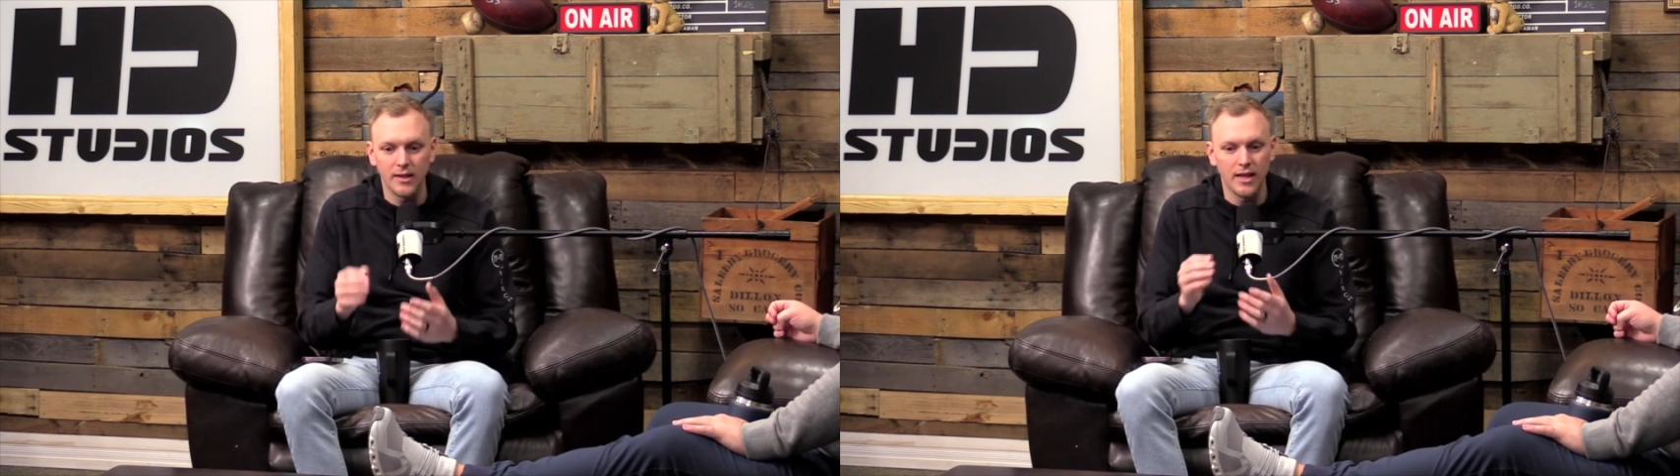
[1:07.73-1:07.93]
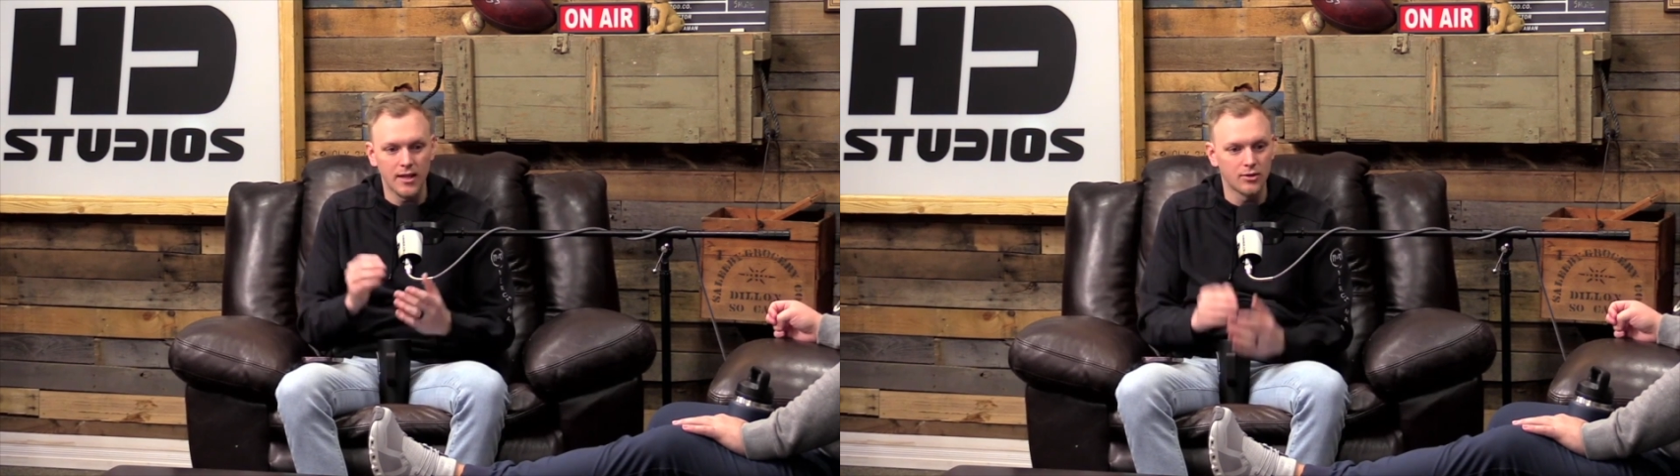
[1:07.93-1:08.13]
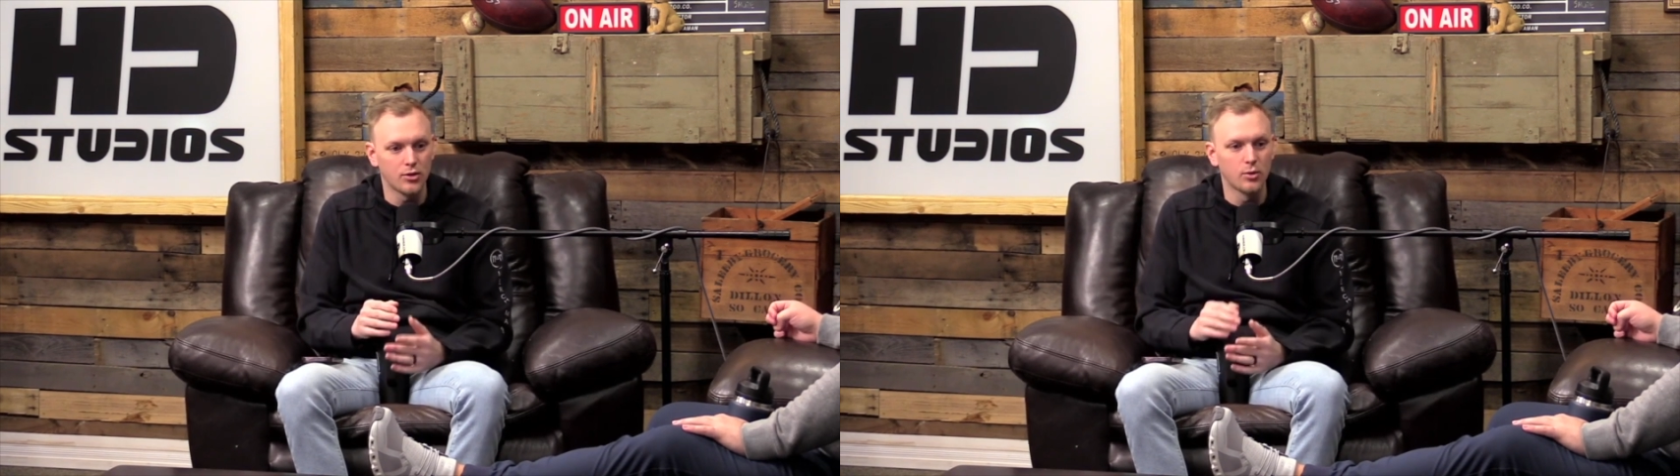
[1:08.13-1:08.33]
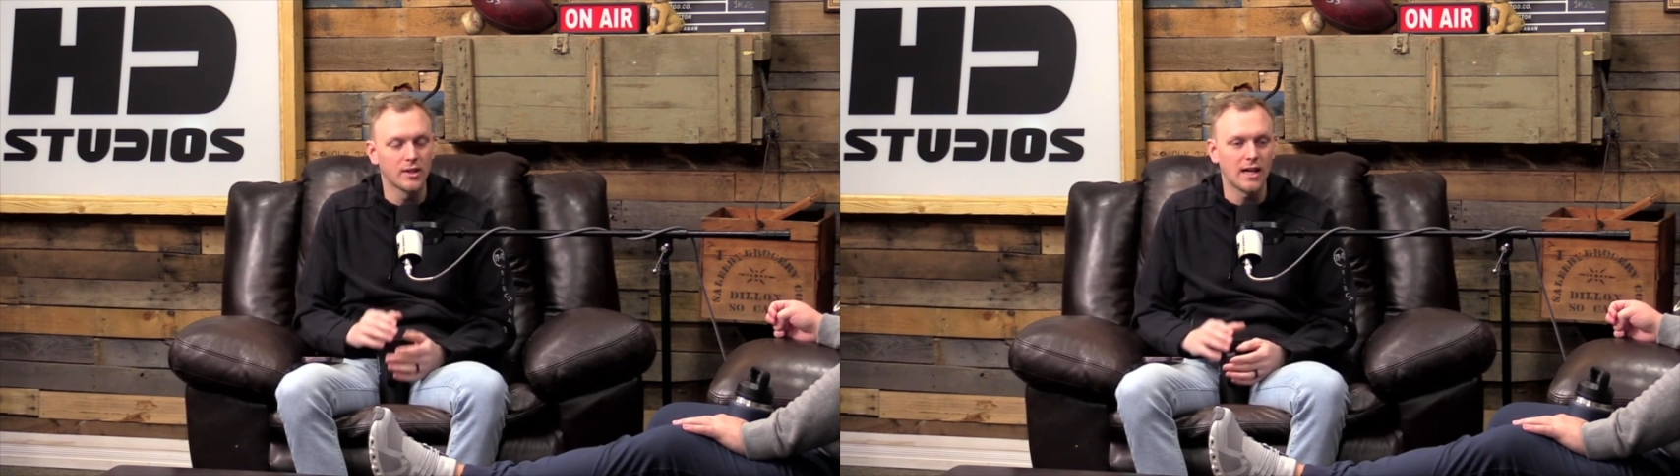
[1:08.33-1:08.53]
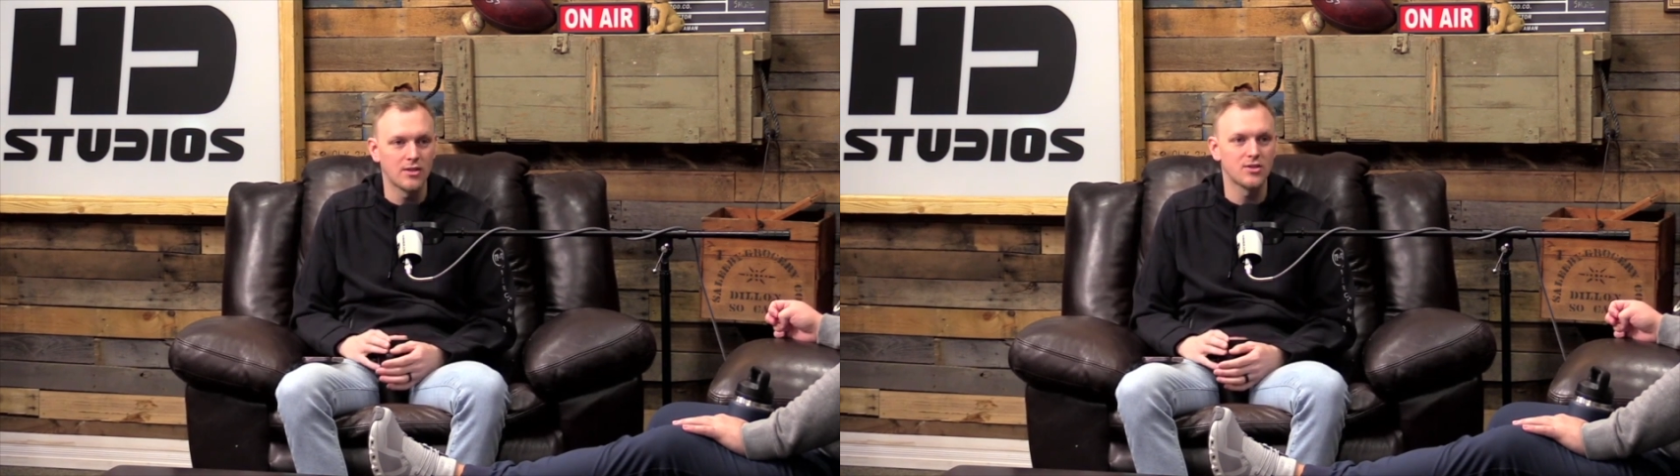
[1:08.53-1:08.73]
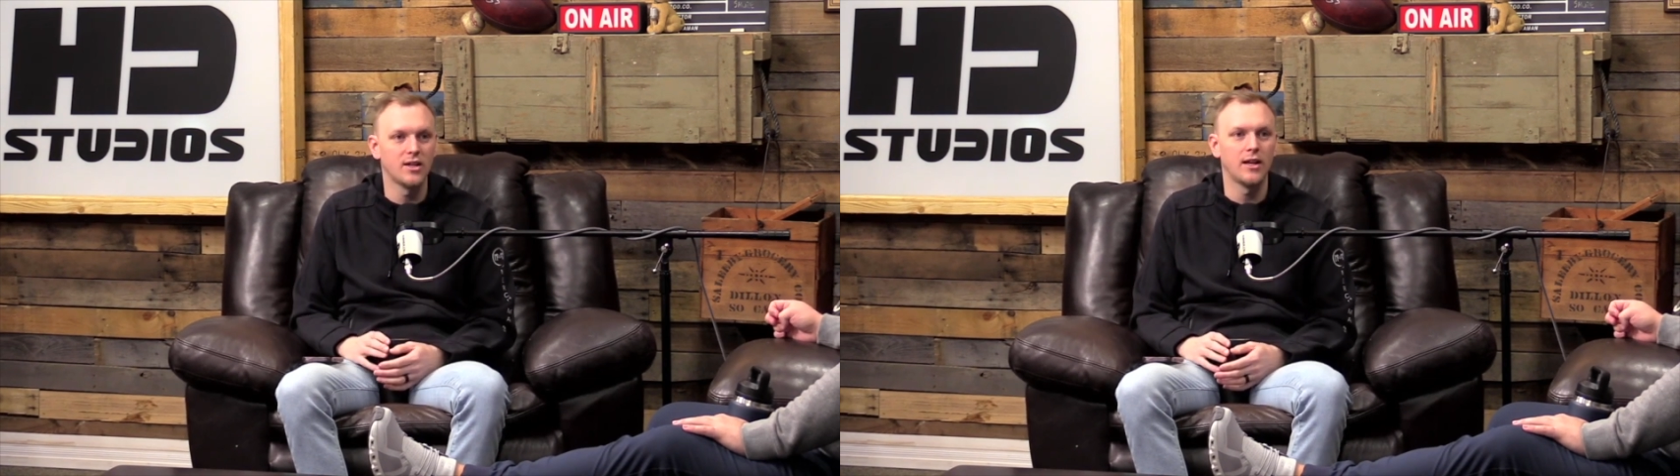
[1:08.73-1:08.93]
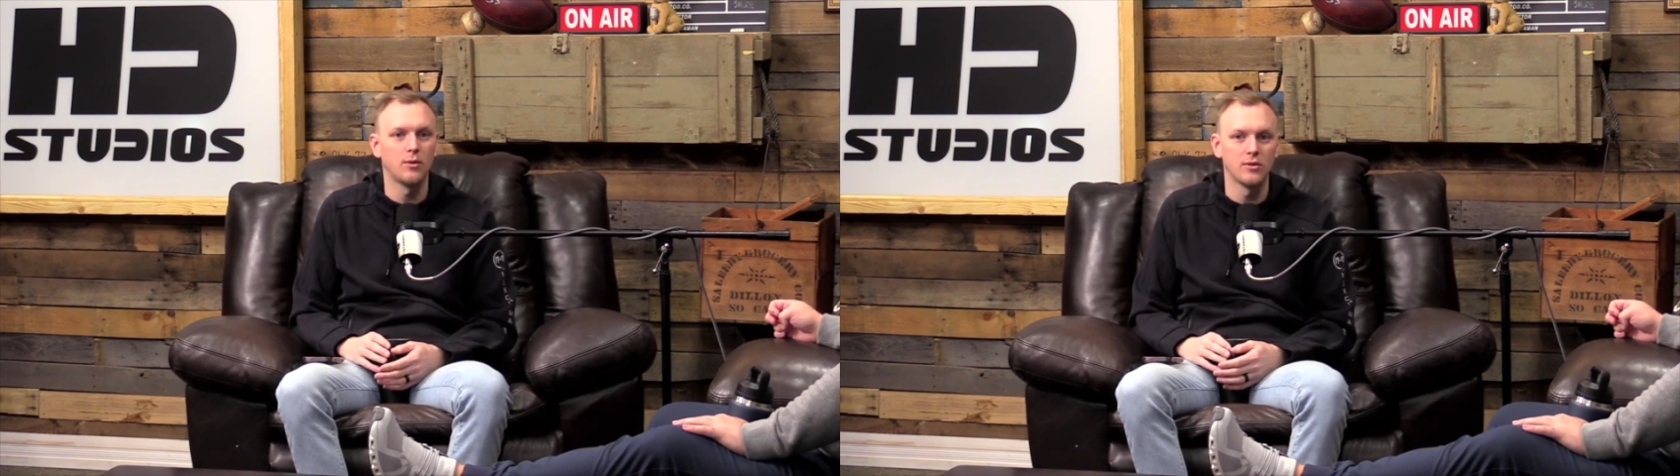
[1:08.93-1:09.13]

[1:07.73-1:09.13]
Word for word: and he can do what Kyle Shanahan